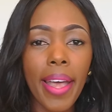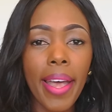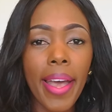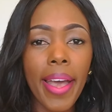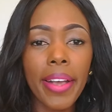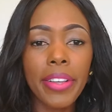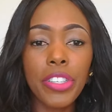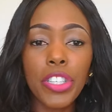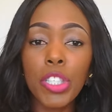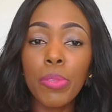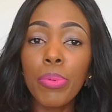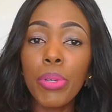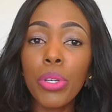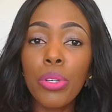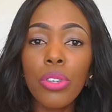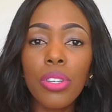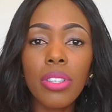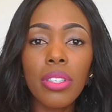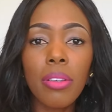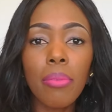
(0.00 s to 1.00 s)
And just
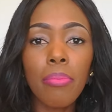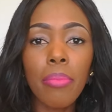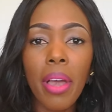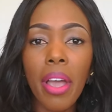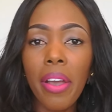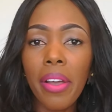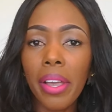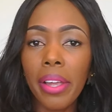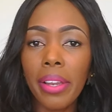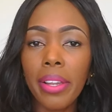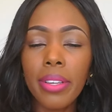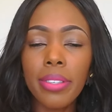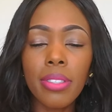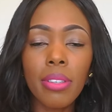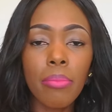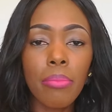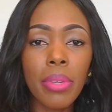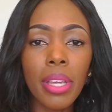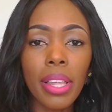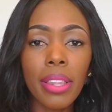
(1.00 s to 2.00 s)
because you're married
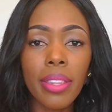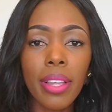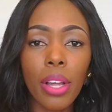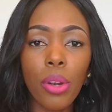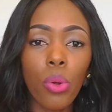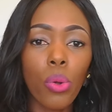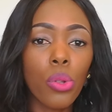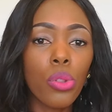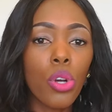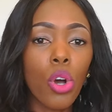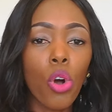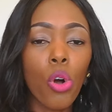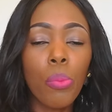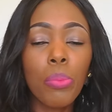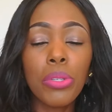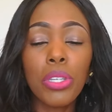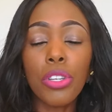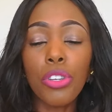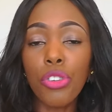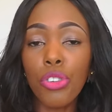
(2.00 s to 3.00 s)
doesn't mean that all the
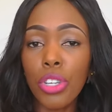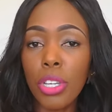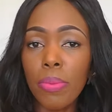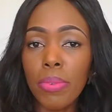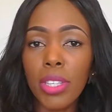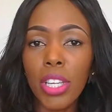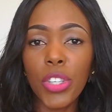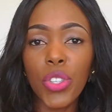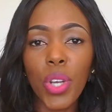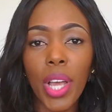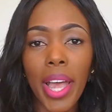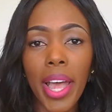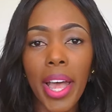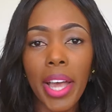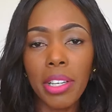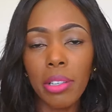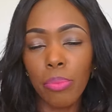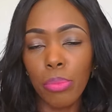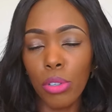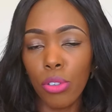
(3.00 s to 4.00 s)
hopes and dreams that you
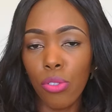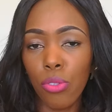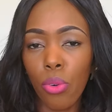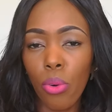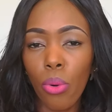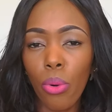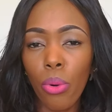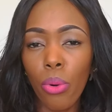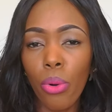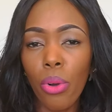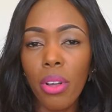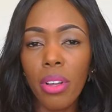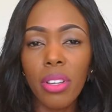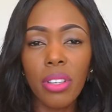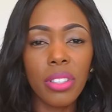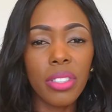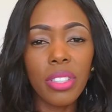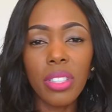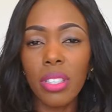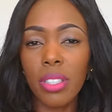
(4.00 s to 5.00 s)
had before
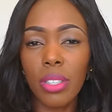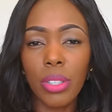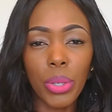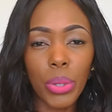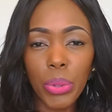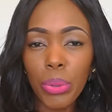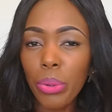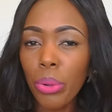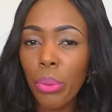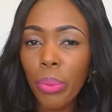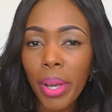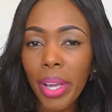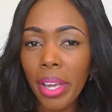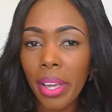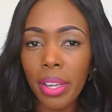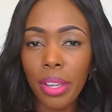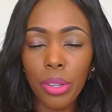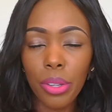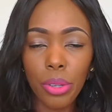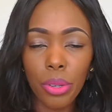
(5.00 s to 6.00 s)
just go
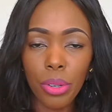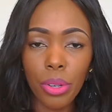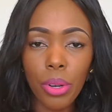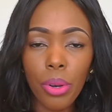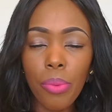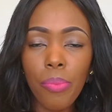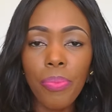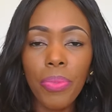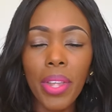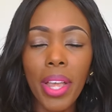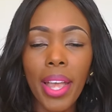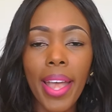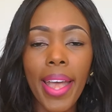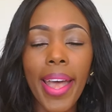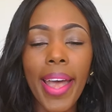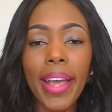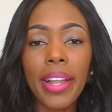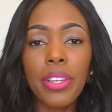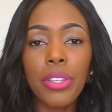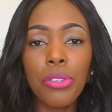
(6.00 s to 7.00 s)
away, you know?
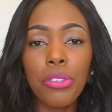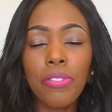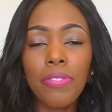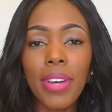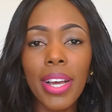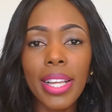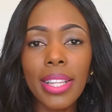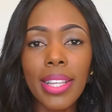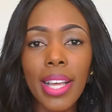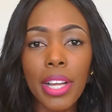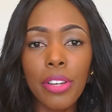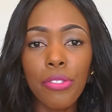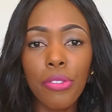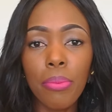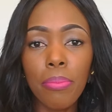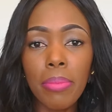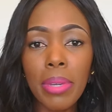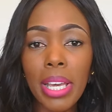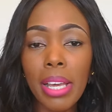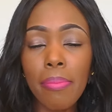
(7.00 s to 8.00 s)
And you'd find that
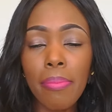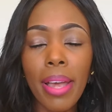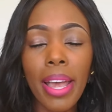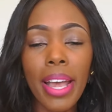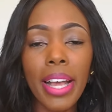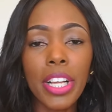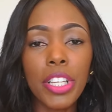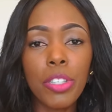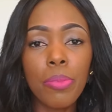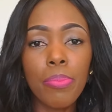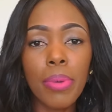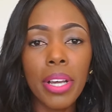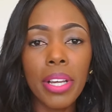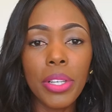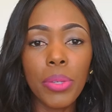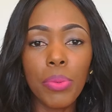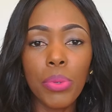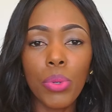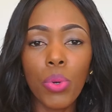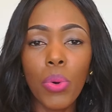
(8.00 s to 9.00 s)
for me and my
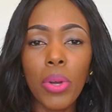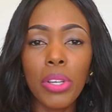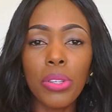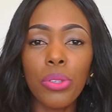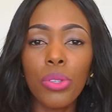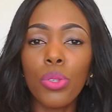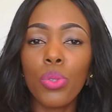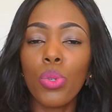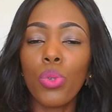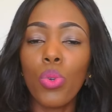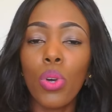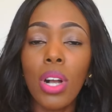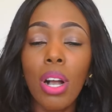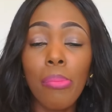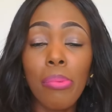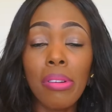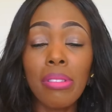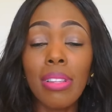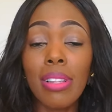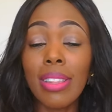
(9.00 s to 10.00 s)
husband, we always used to talk
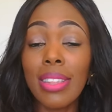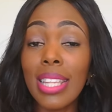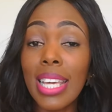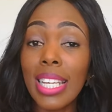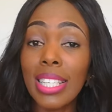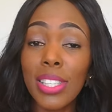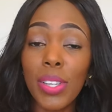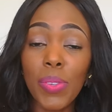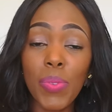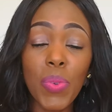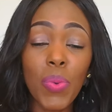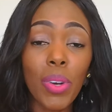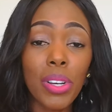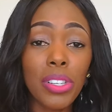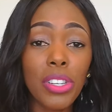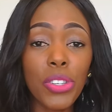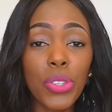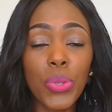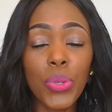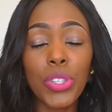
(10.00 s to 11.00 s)
about the things that we
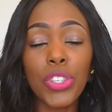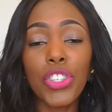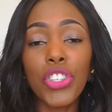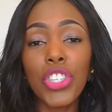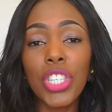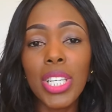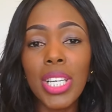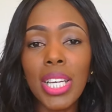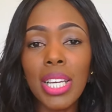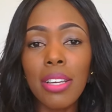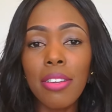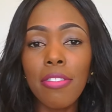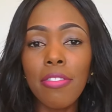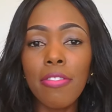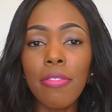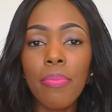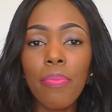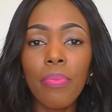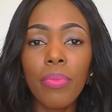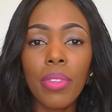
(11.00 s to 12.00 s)
wanted to achieve.